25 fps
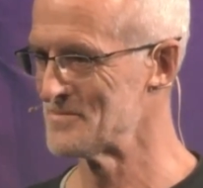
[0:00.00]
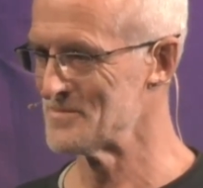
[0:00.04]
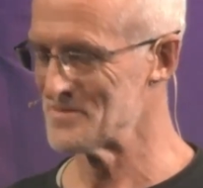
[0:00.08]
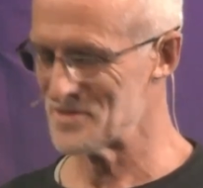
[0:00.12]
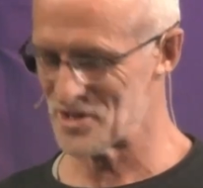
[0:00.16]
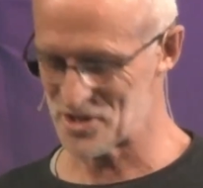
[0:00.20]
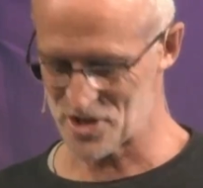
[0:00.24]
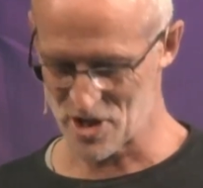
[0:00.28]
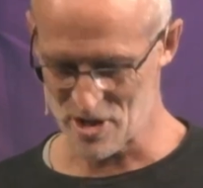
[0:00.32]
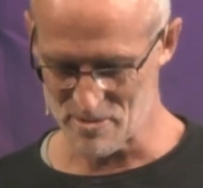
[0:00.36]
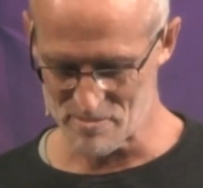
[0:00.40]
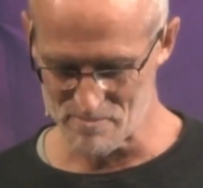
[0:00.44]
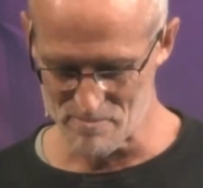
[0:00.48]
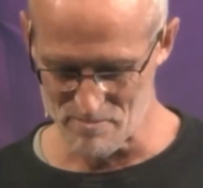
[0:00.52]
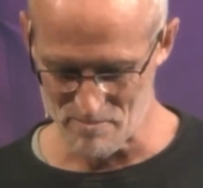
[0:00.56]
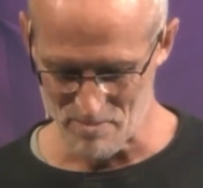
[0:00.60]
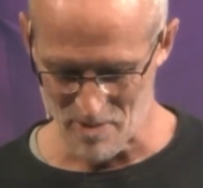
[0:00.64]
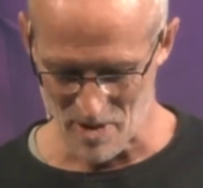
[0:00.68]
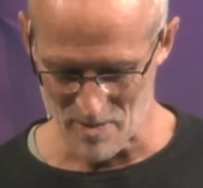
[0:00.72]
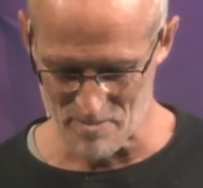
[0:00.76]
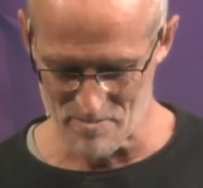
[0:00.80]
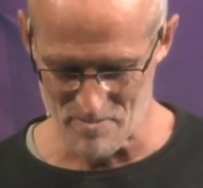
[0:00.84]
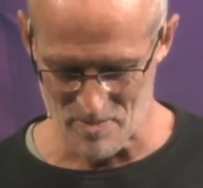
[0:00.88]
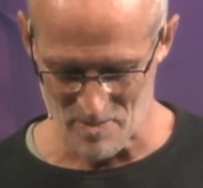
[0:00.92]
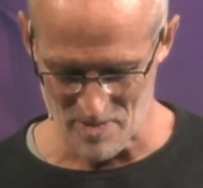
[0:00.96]
You see,
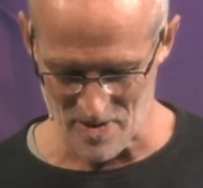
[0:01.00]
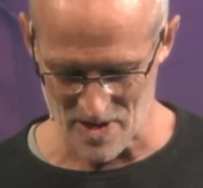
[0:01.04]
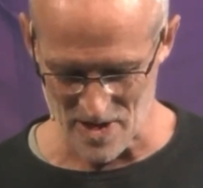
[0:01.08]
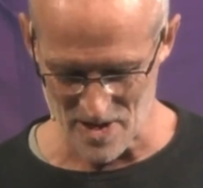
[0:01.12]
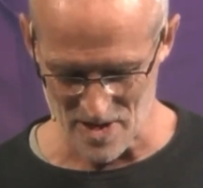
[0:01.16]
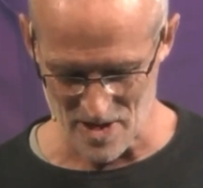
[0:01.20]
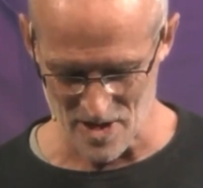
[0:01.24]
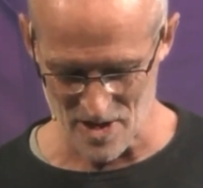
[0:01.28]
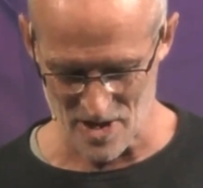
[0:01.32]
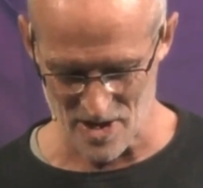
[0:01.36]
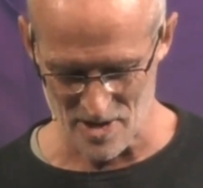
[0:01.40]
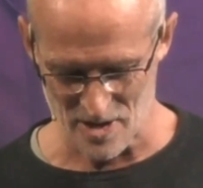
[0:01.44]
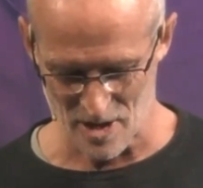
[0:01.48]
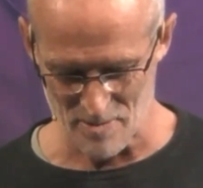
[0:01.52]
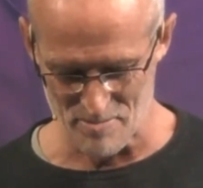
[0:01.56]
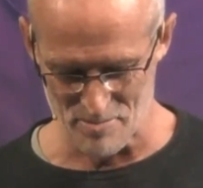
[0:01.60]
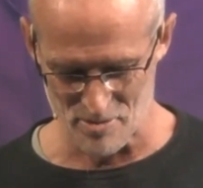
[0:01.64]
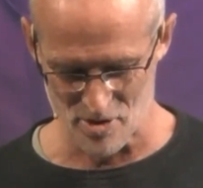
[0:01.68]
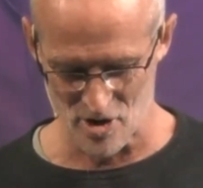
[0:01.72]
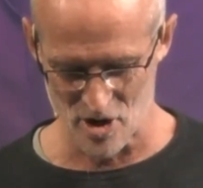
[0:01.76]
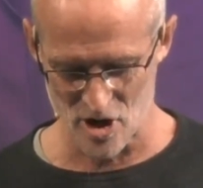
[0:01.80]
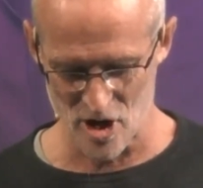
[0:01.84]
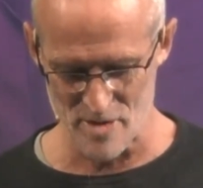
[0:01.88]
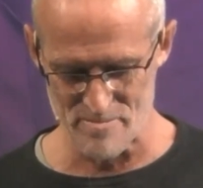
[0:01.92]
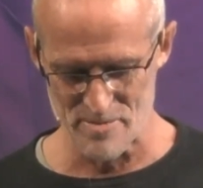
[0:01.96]
a
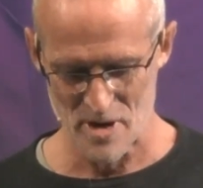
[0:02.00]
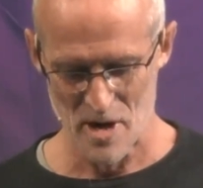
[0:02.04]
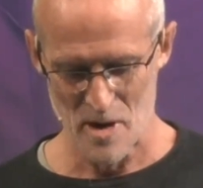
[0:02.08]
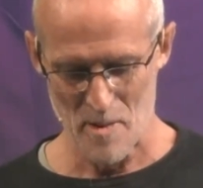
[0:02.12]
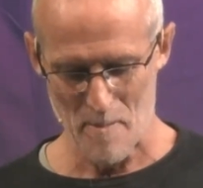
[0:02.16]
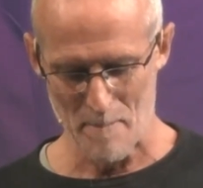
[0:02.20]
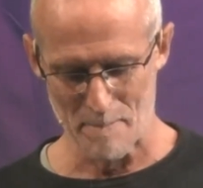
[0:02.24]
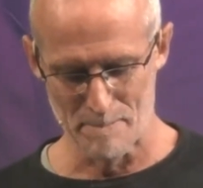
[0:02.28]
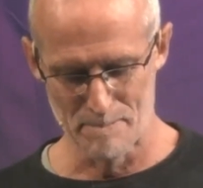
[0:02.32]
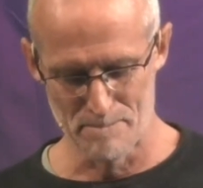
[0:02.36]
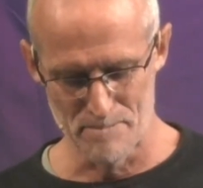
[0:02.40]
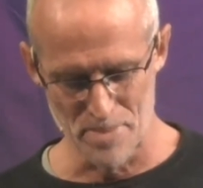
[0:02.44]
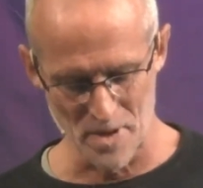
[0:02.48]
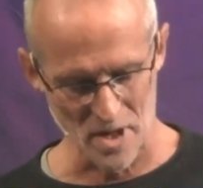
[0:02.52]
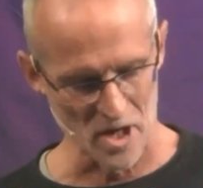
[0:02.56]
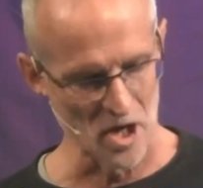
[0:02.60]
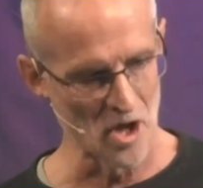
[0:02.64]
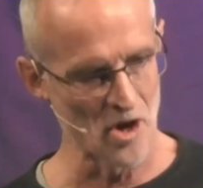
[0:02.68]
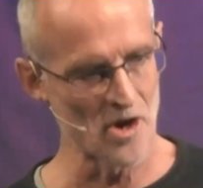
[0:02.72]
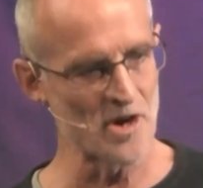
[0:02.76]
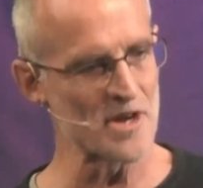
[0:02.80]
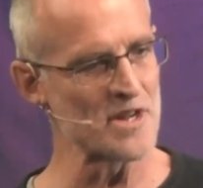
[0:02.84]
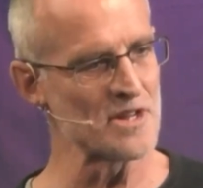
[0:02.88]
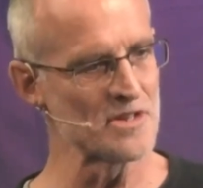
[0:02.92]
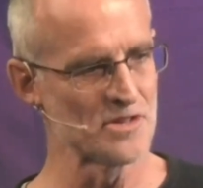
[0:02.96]
bribe
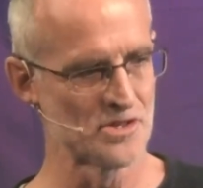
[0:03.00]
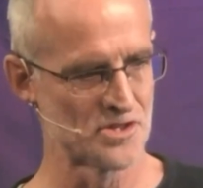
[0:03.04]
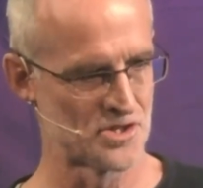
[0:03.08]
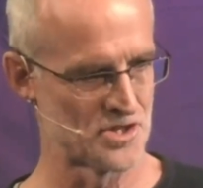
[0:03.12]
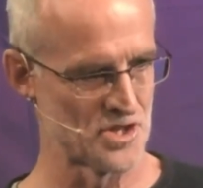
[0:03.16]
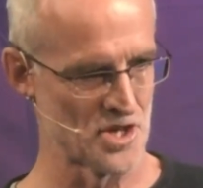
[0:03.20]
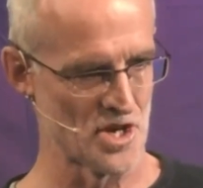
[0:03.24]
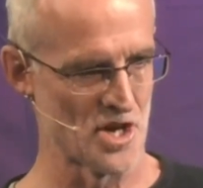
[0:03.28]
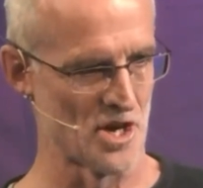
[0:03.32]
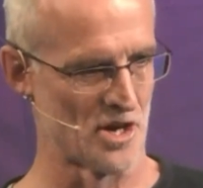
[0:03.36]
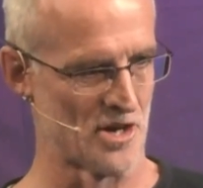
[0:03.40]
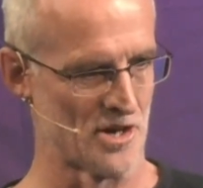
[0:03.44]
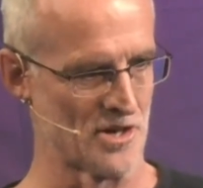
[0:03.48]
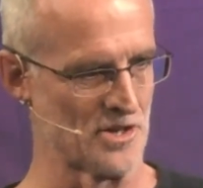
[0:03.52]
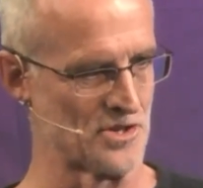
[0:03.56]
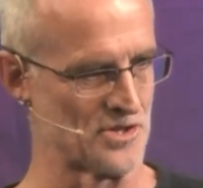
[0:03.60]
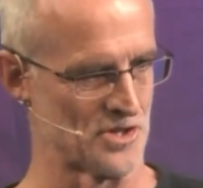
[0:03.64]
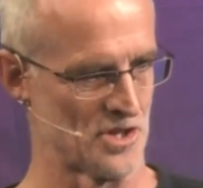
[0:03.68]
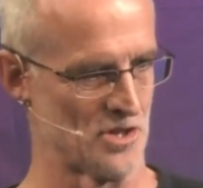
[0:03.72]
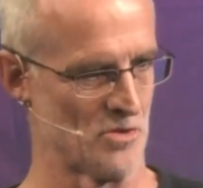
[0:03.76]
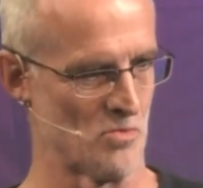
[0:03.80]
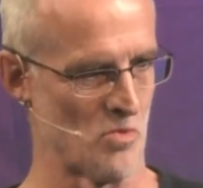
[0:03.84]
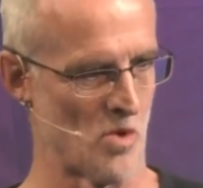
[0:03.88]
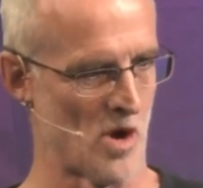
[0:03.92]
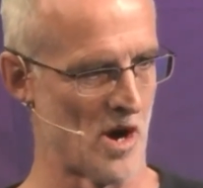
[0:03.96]
blinds the eyes of
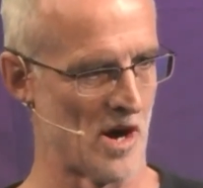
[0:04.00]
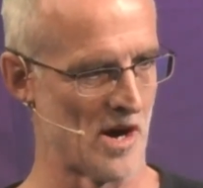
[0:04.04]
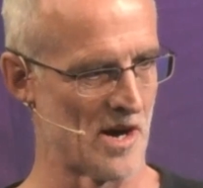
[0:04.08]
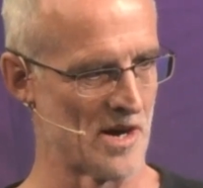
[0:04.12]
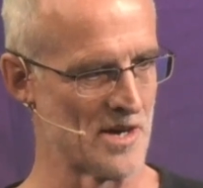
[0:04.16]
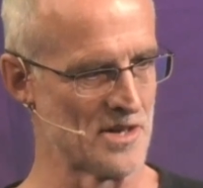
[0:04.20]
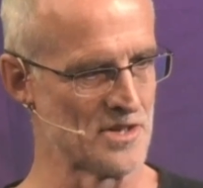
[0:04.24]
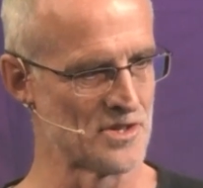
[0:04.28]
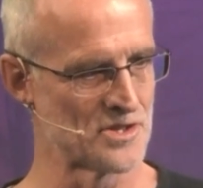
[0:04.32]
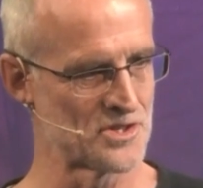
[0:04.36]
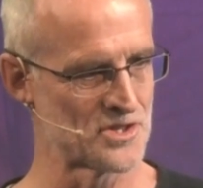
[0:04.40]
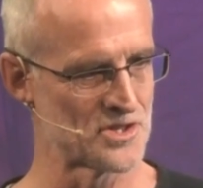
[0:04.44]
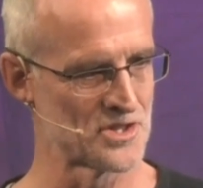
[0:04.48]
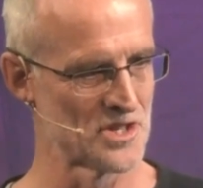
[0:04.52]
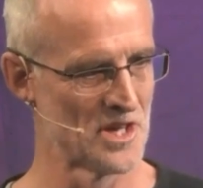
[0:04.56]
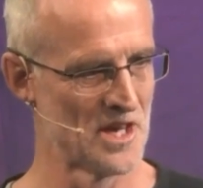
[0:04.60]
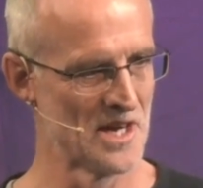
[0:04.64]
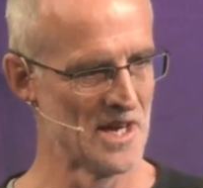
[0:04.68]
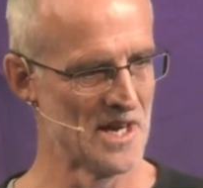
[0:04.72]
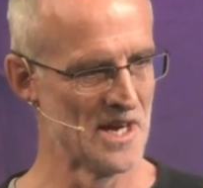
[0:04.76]
the wise.